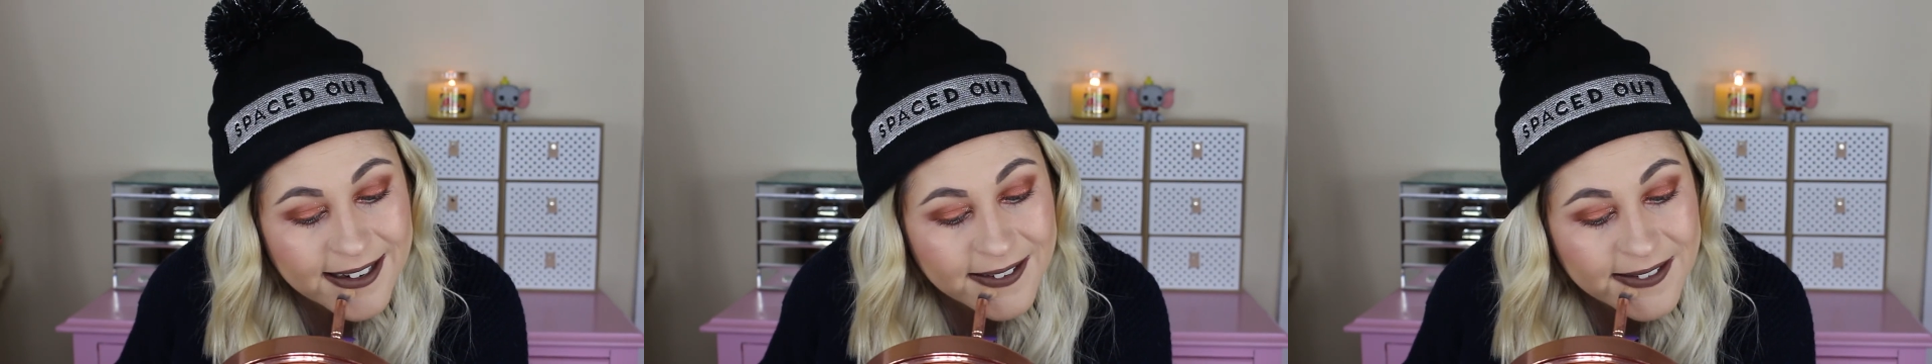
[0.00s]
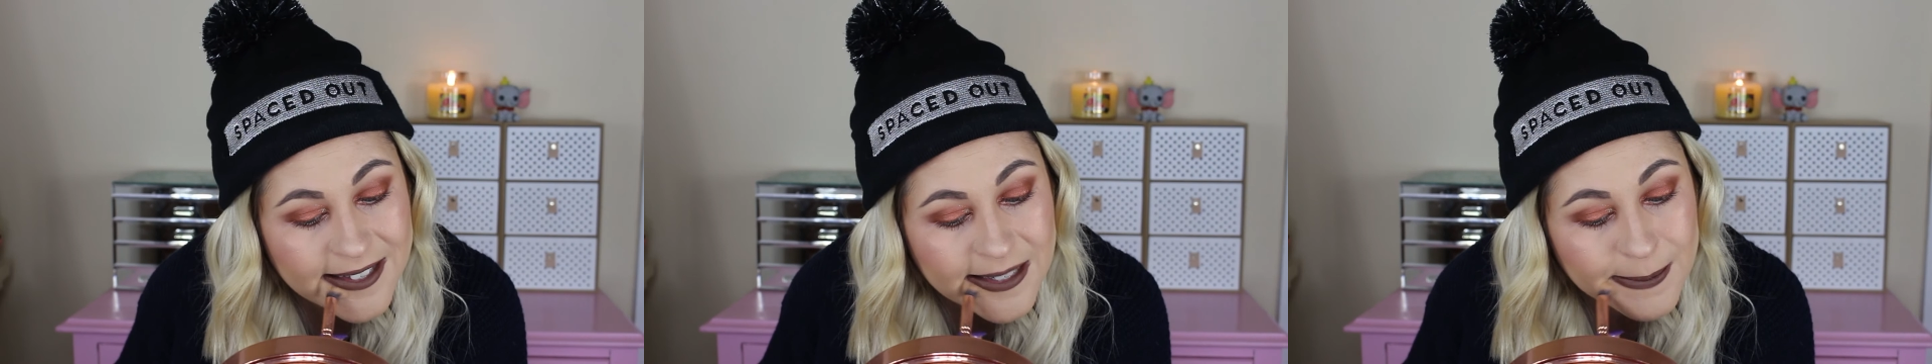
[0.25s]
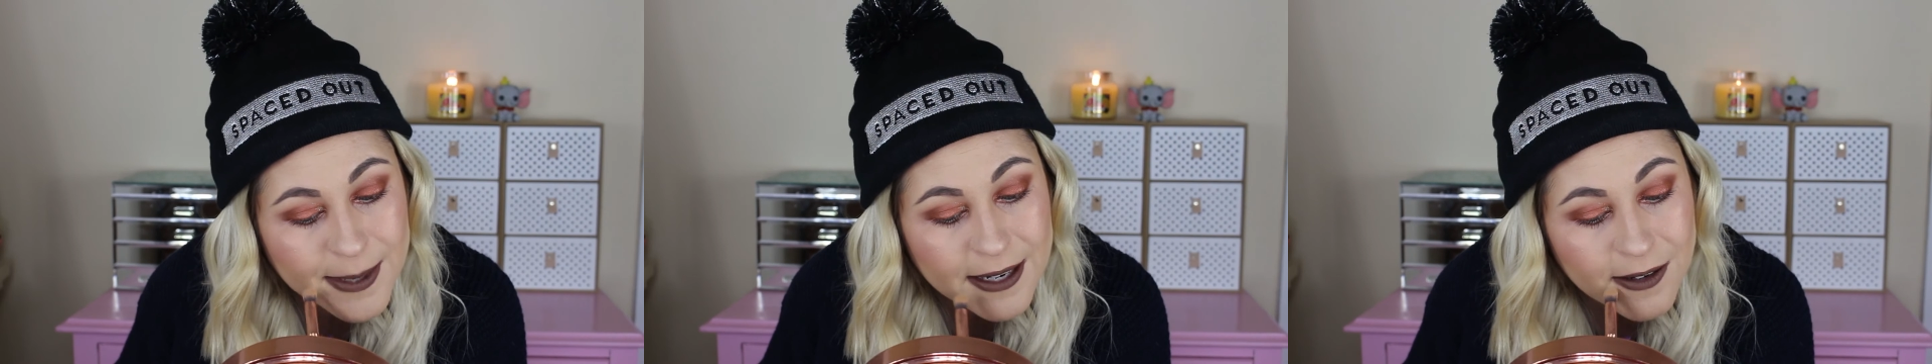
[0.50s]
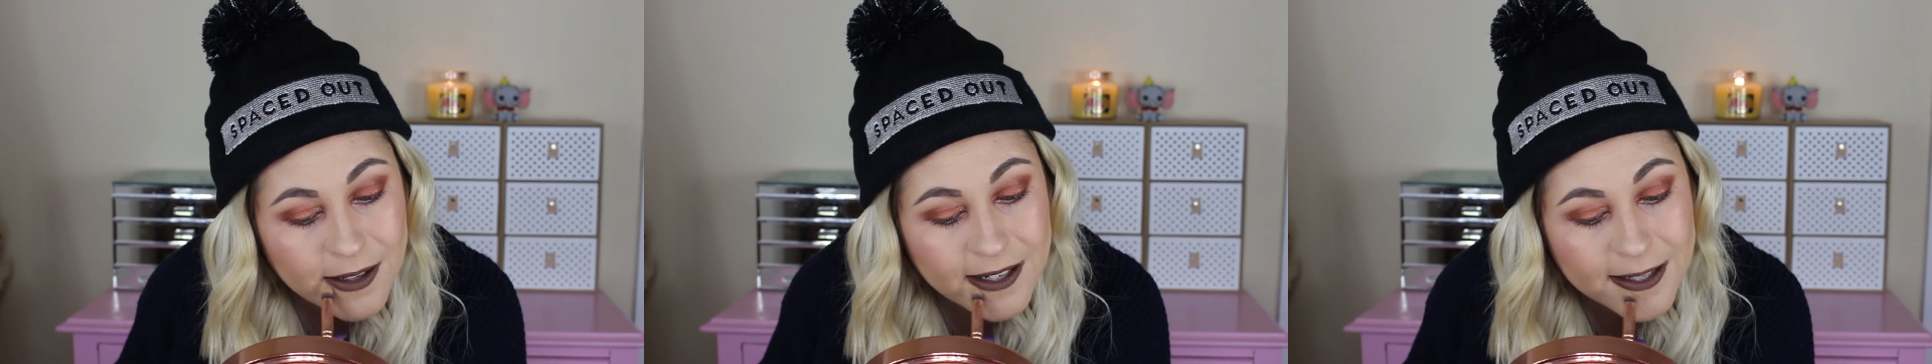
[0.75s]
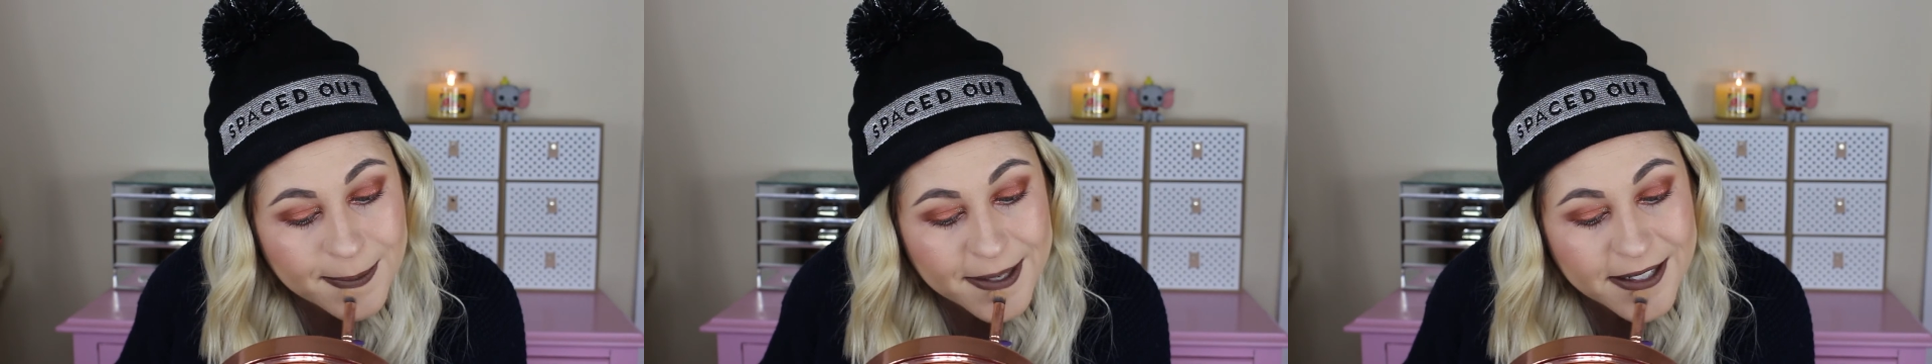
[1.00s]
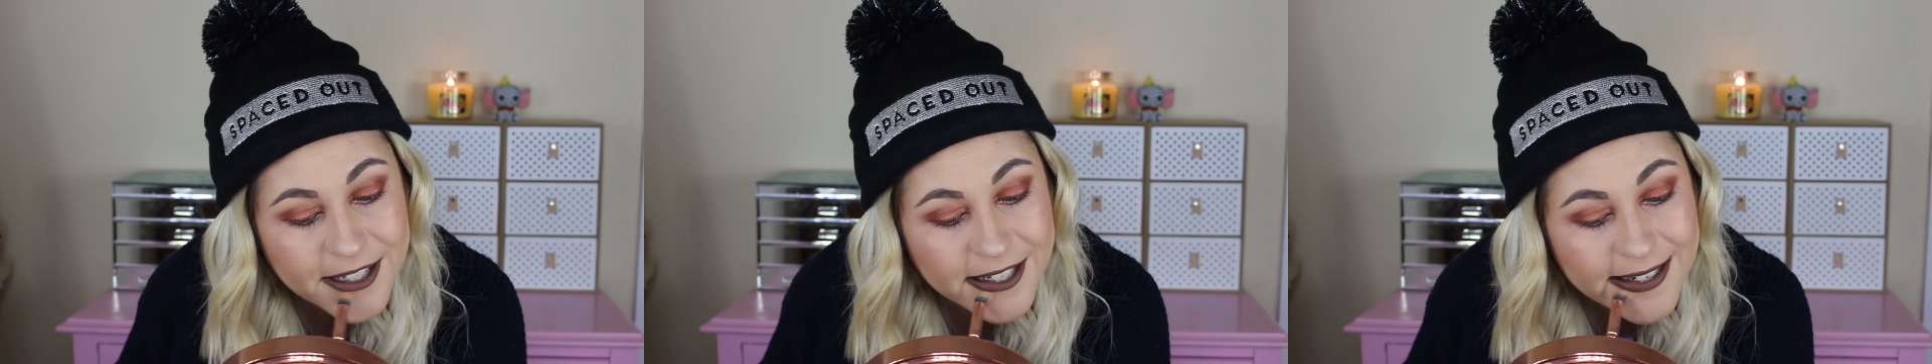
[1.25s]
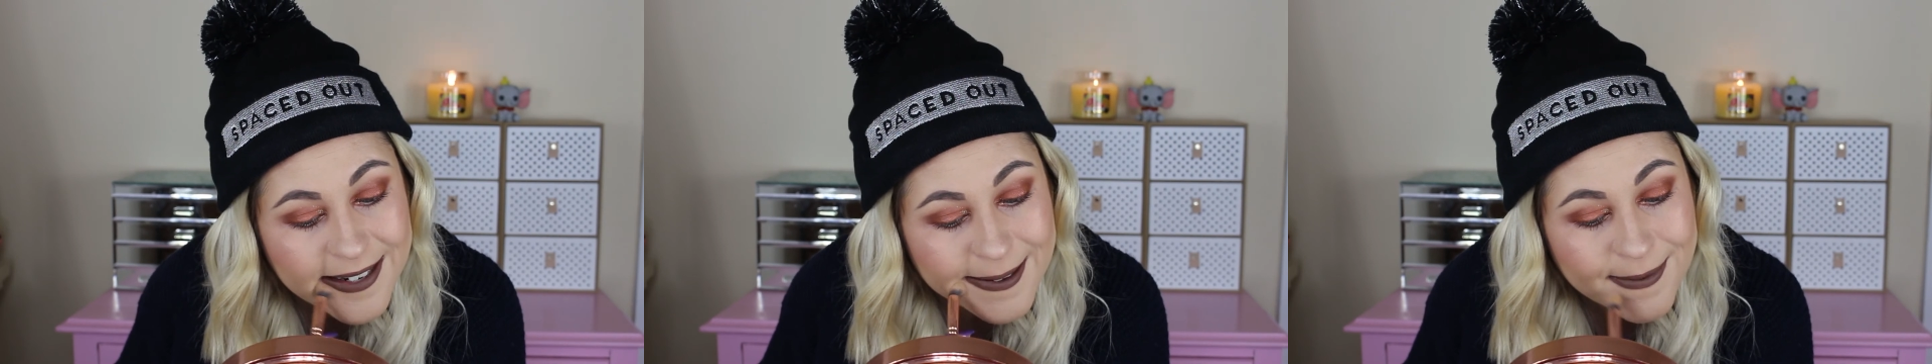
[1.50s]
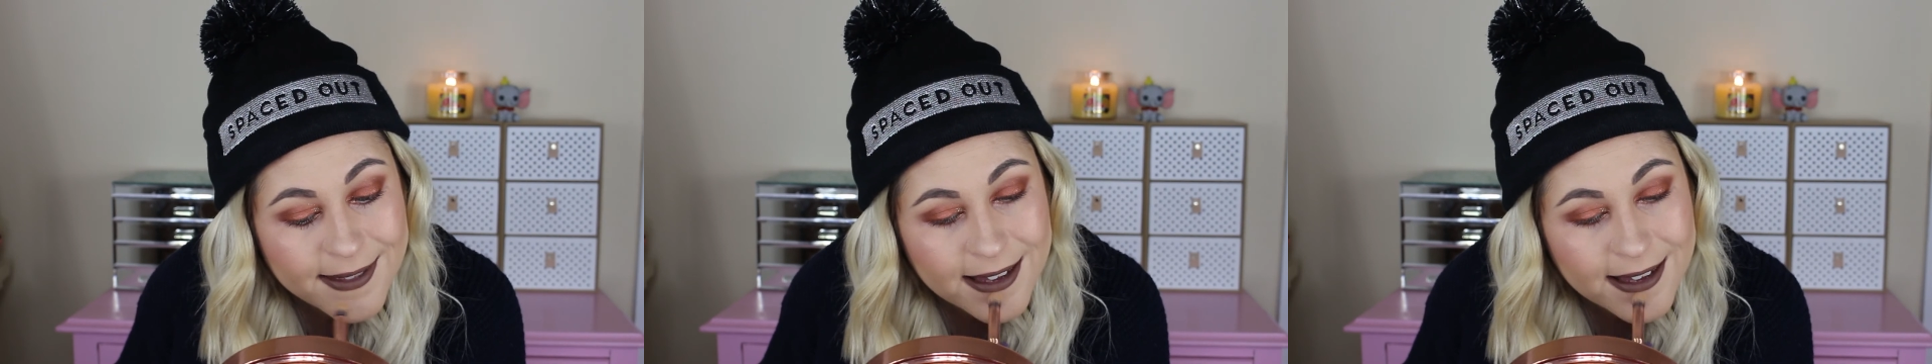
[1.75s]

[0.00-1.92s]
and I just smeared it all into my chin,